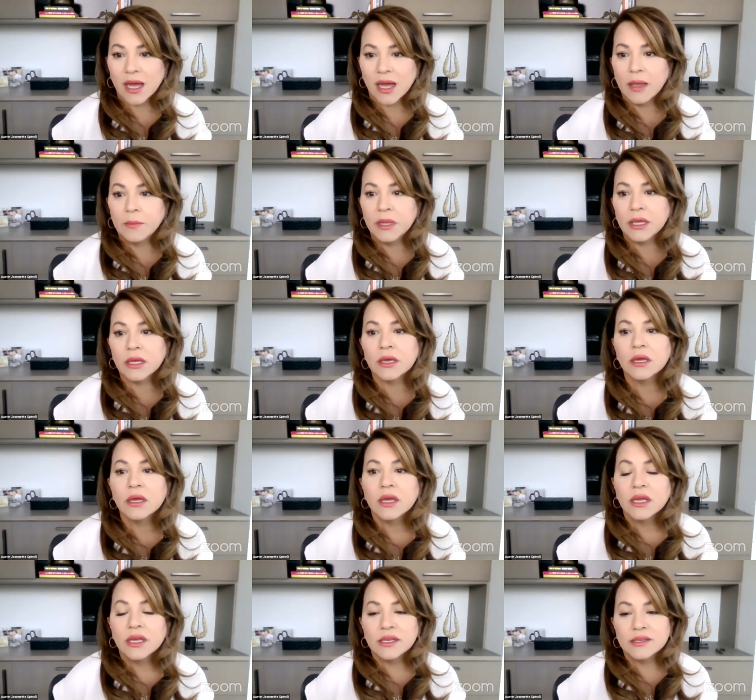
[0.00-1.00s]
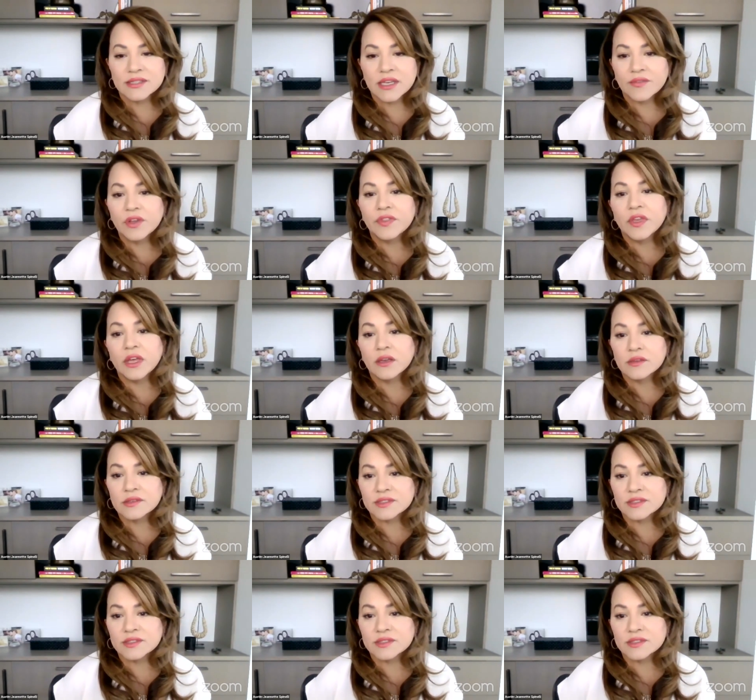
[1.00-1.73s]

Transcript: Timing is everything.